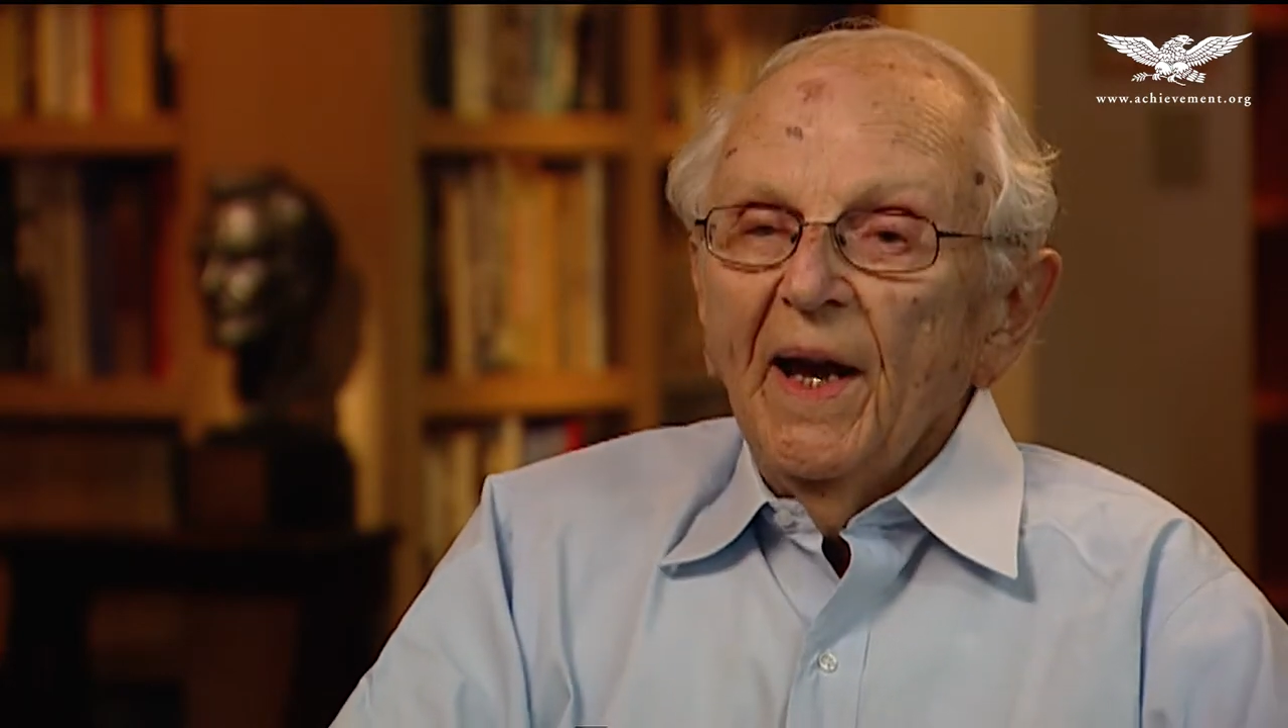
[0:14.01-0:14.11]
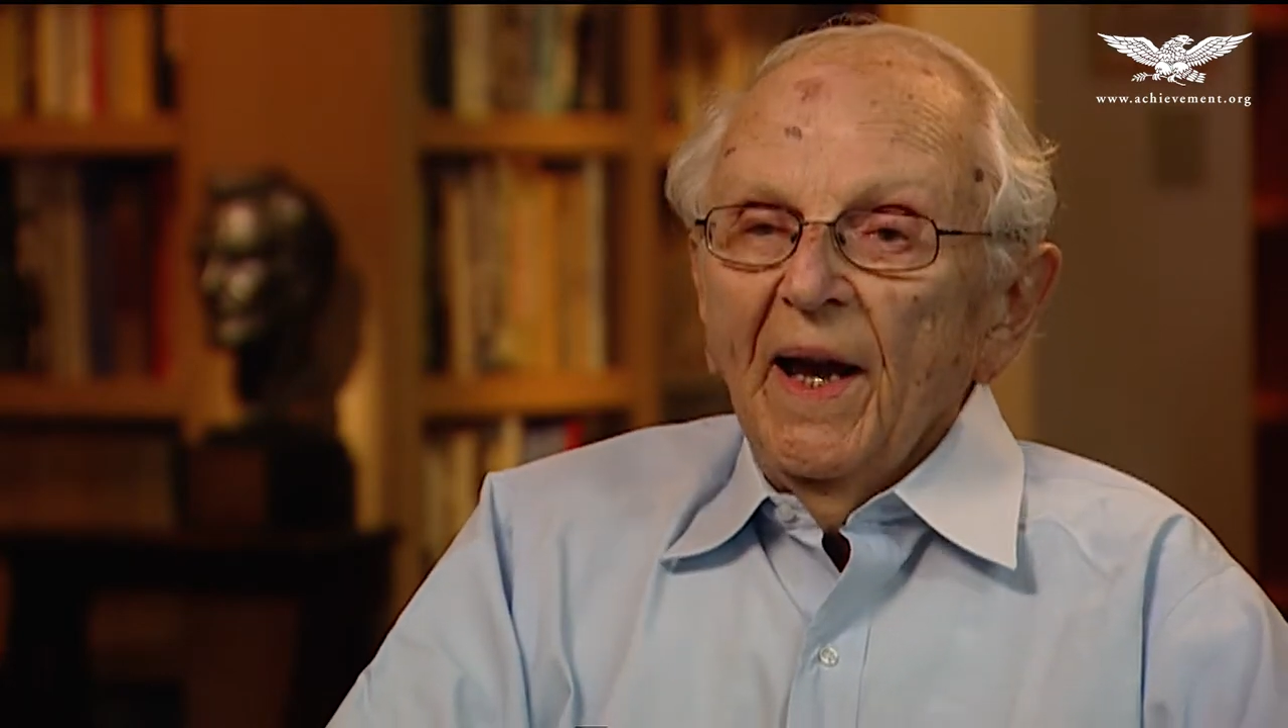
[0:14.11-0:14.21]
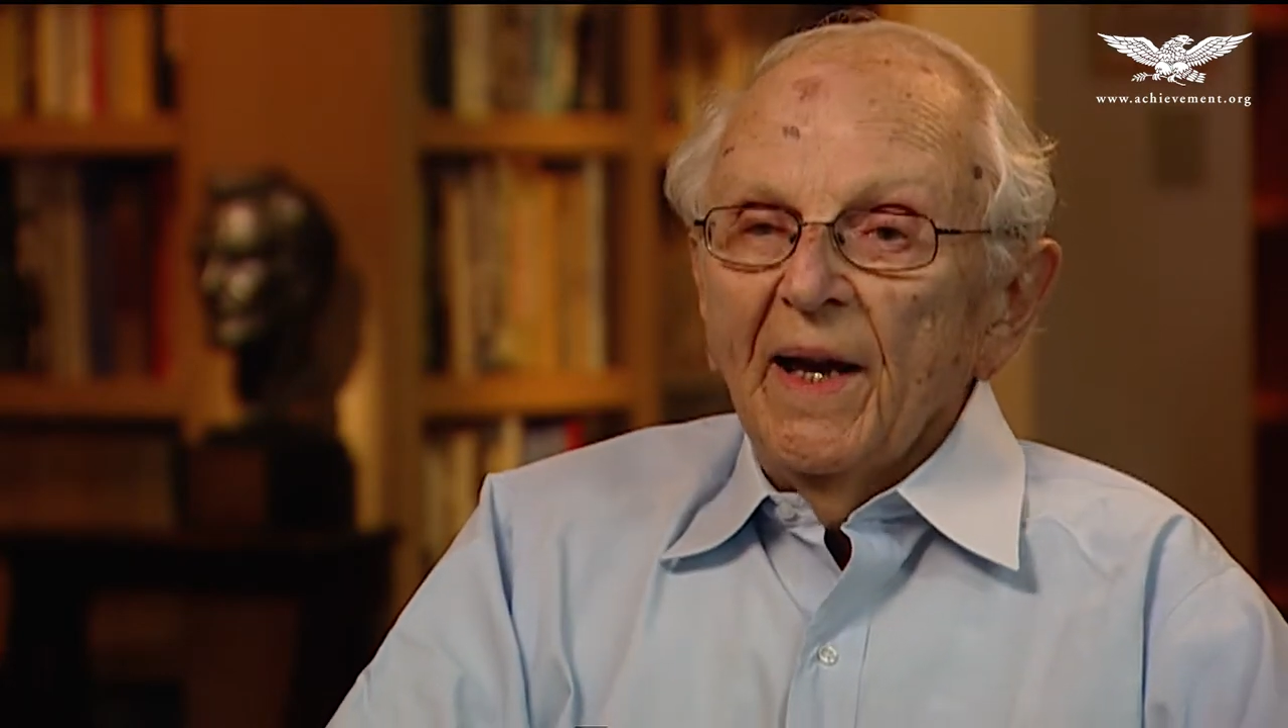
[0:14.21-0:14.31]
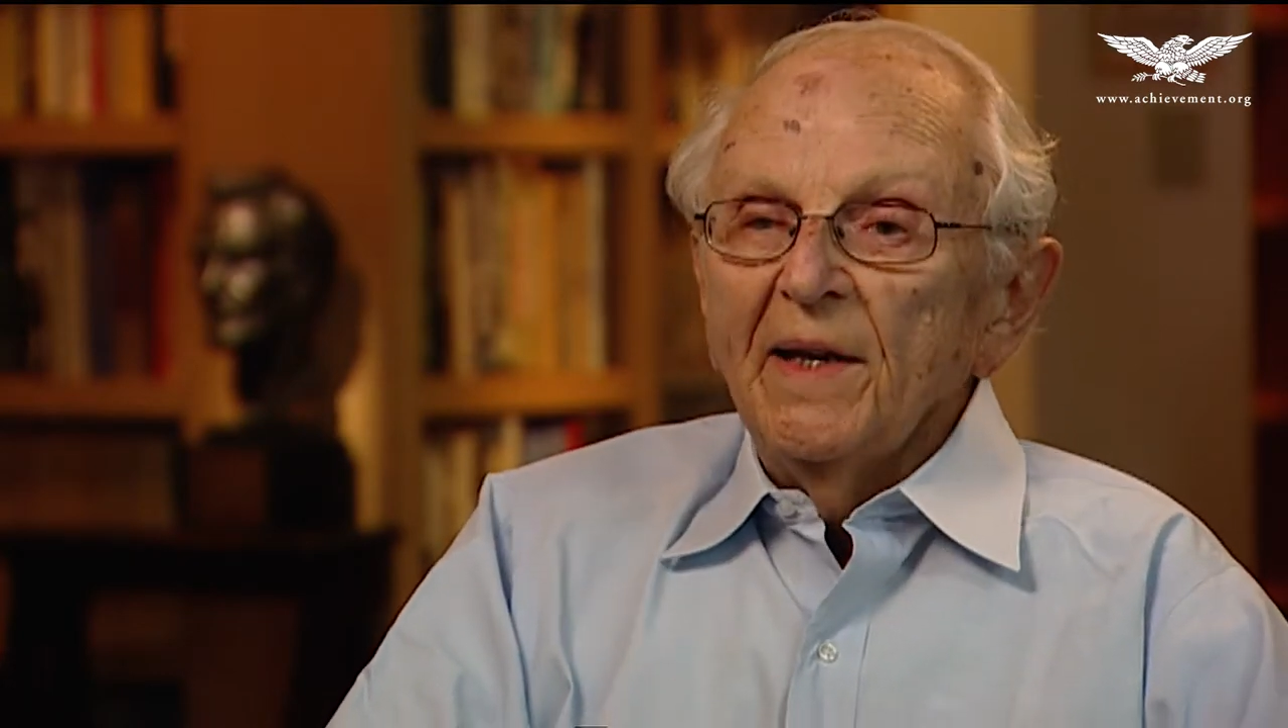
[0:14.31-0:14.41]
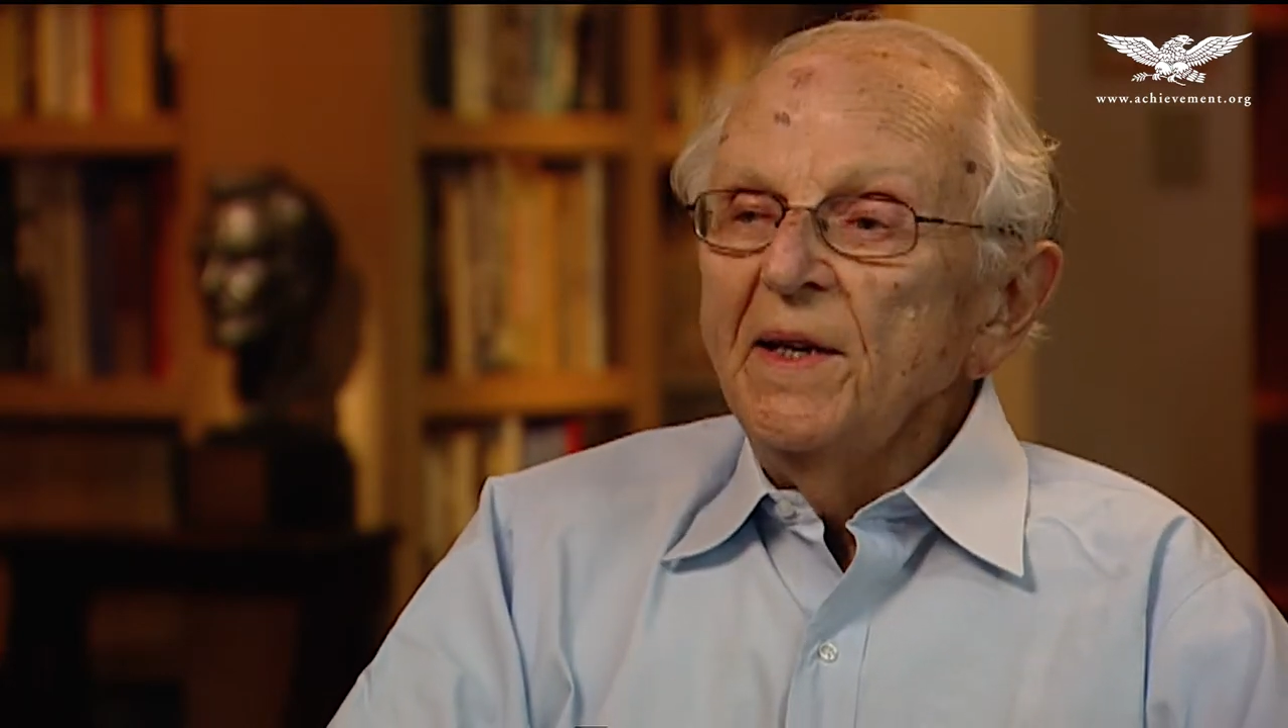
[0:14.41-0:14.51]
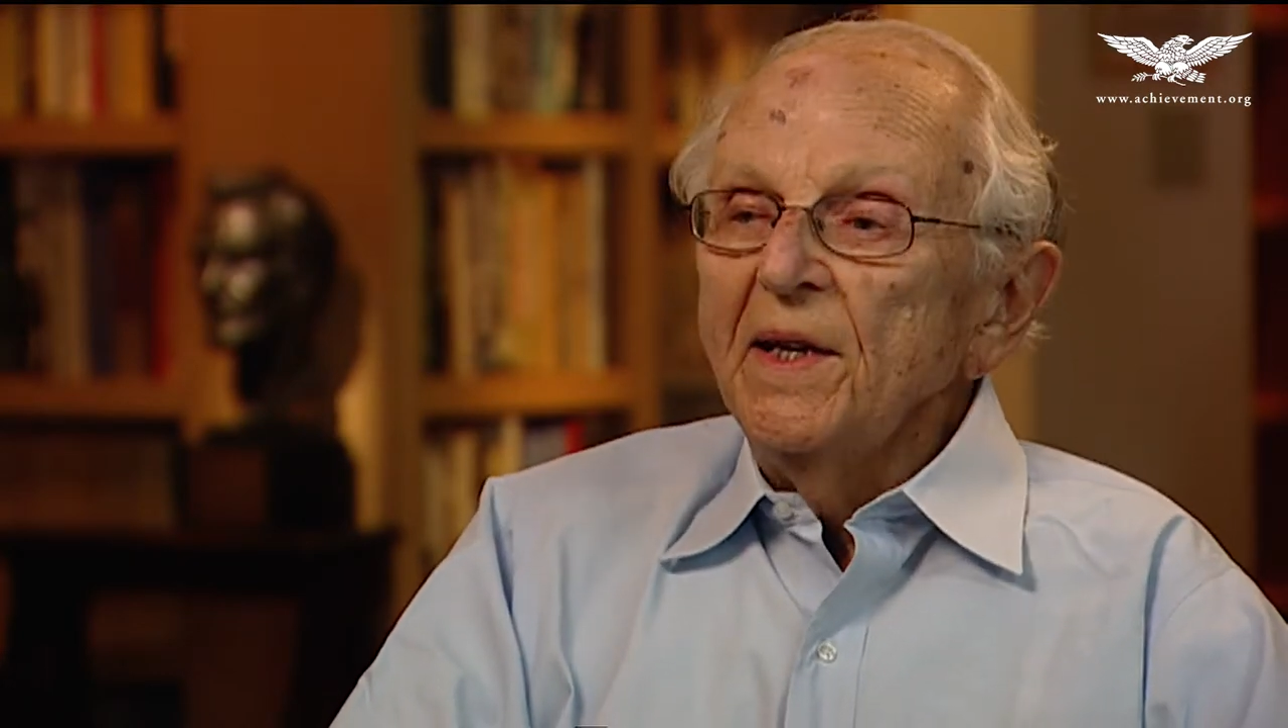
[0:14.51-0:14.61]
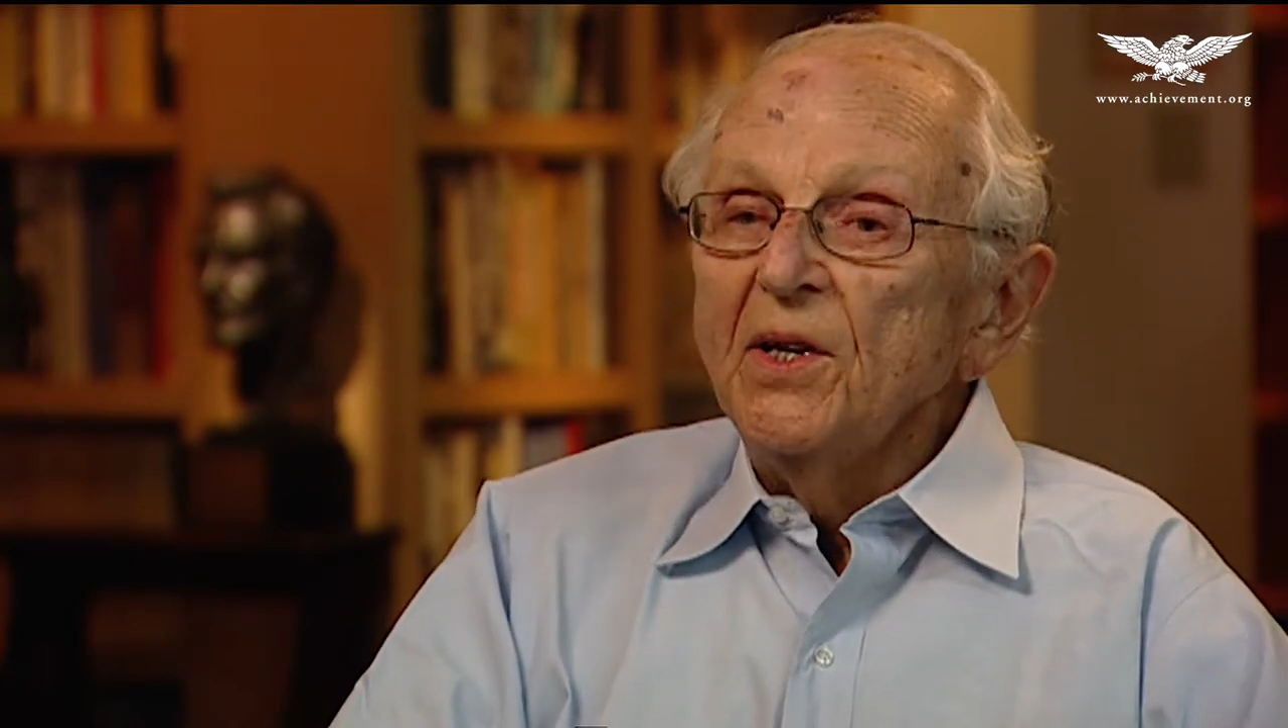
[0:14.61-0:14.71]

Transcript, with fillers: and he